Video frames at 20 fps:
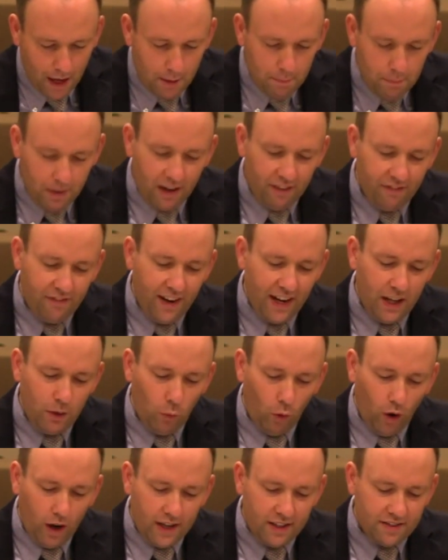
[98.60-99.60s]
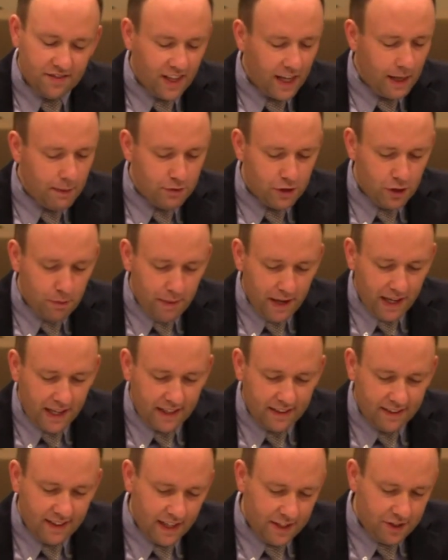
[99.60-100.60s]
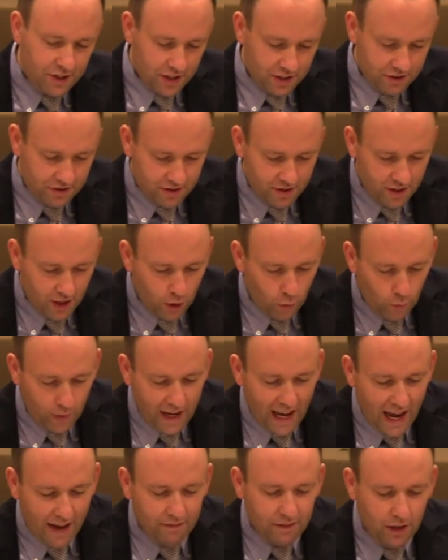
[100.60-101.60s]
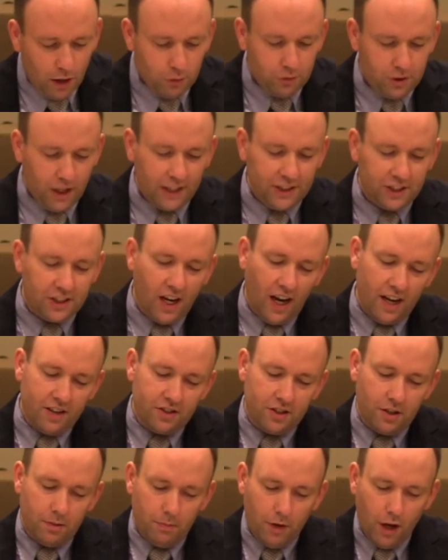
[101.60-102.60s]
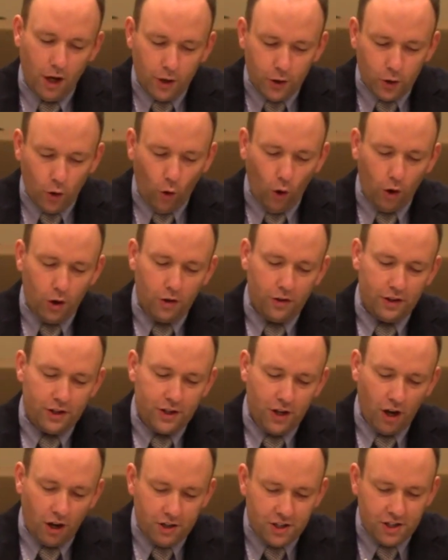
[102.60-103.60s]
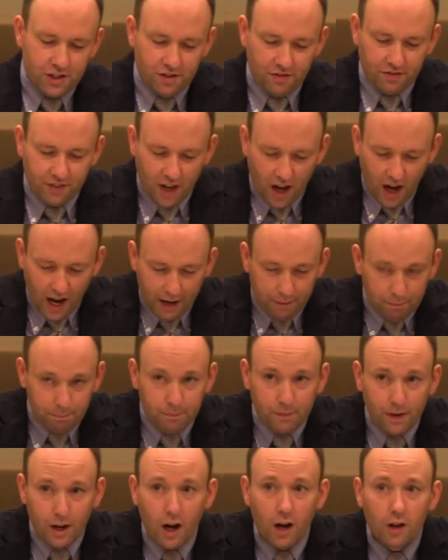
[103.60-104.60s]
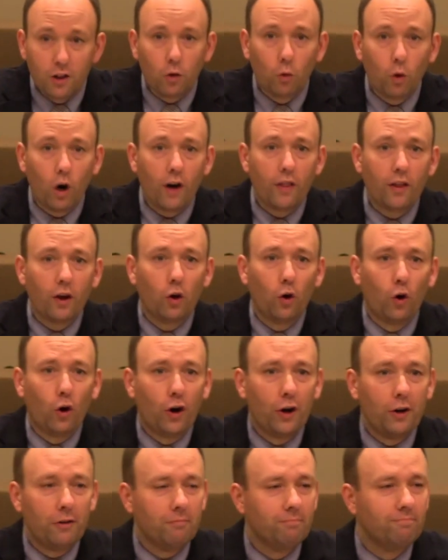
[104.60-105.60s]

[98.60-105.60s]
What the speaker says: But if anyone seems to be contentious, we have no such custom, nor do the churches of God. The word of the Lord.